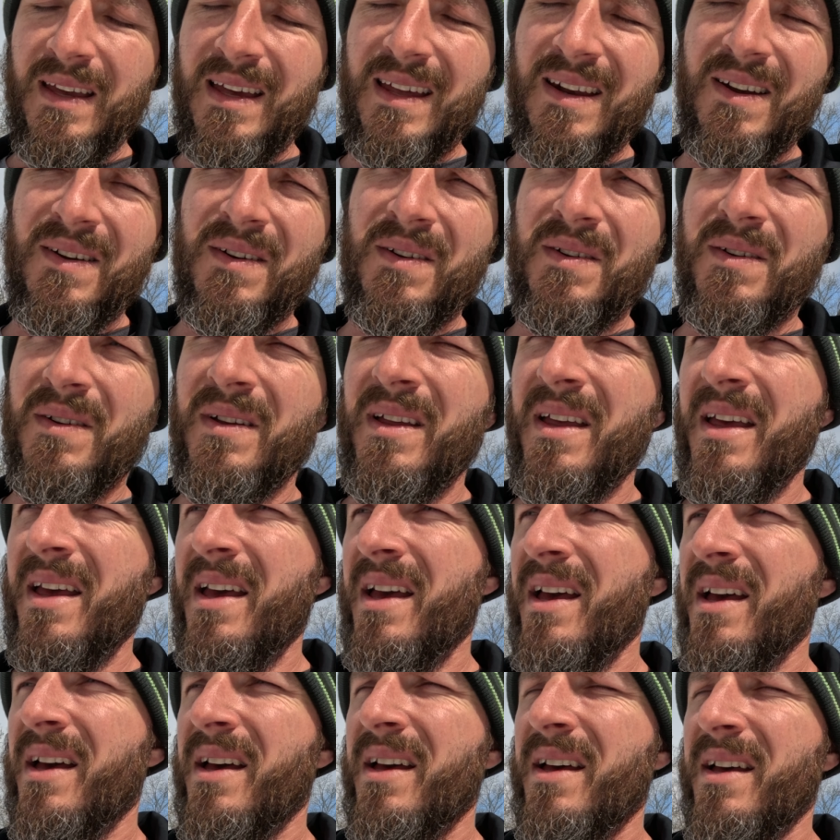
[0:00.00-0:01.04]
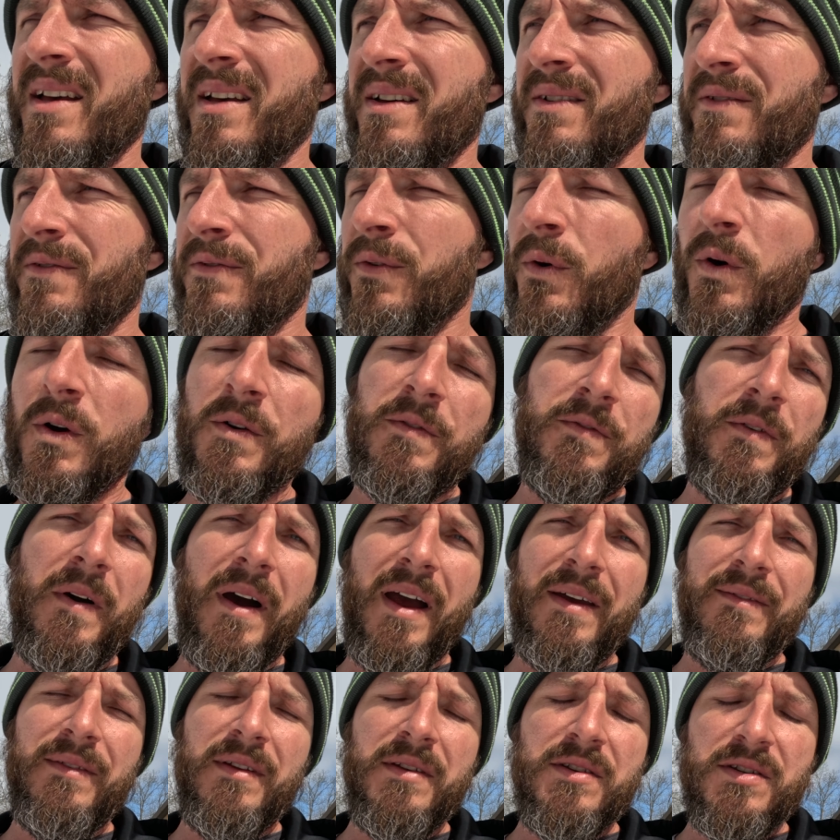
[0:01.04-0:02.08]
I don't know, 4 or
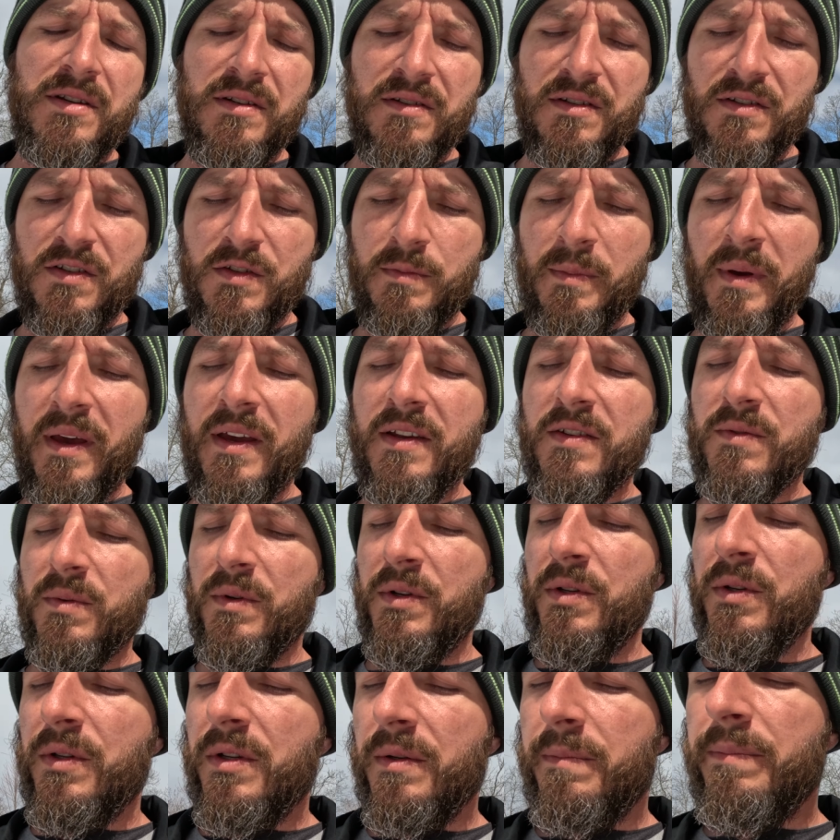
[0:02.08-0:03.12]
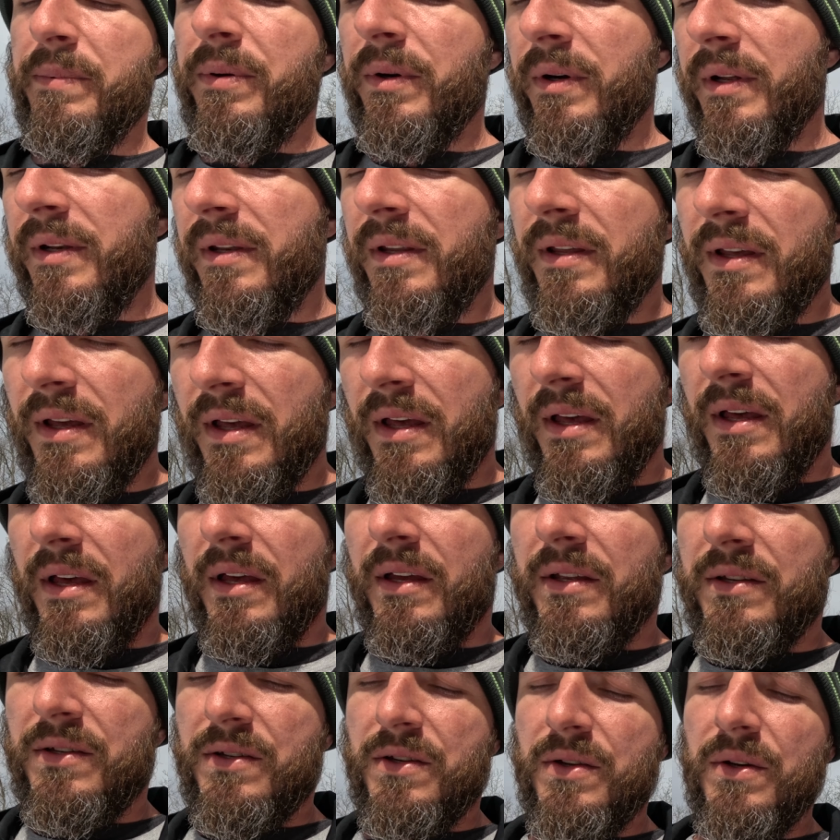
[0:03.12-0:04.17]
5 inches of space where you could put
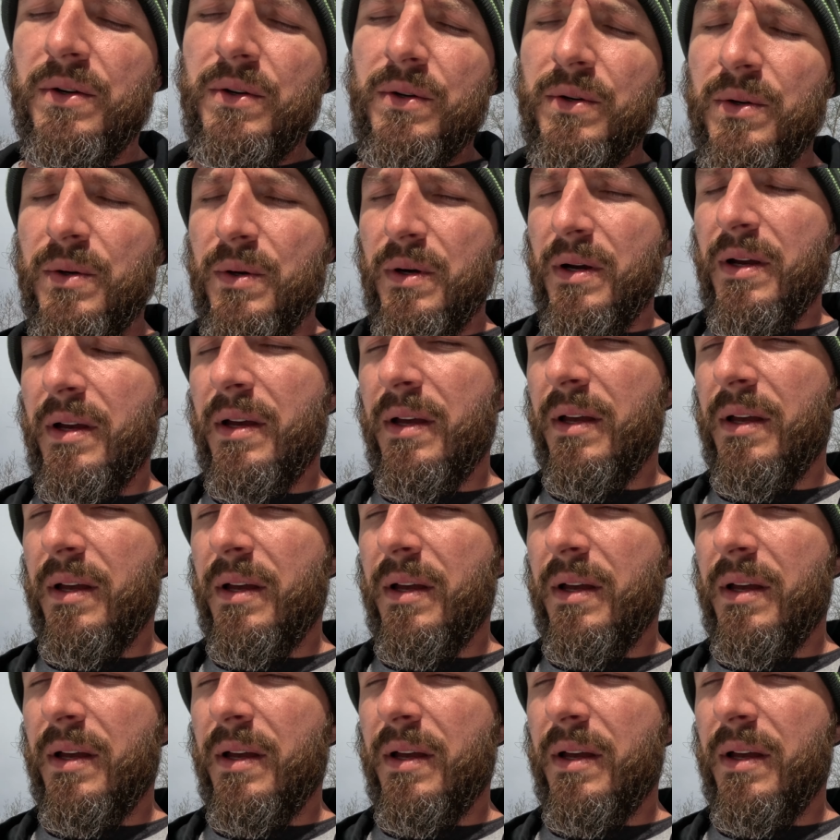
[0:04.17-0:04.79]
two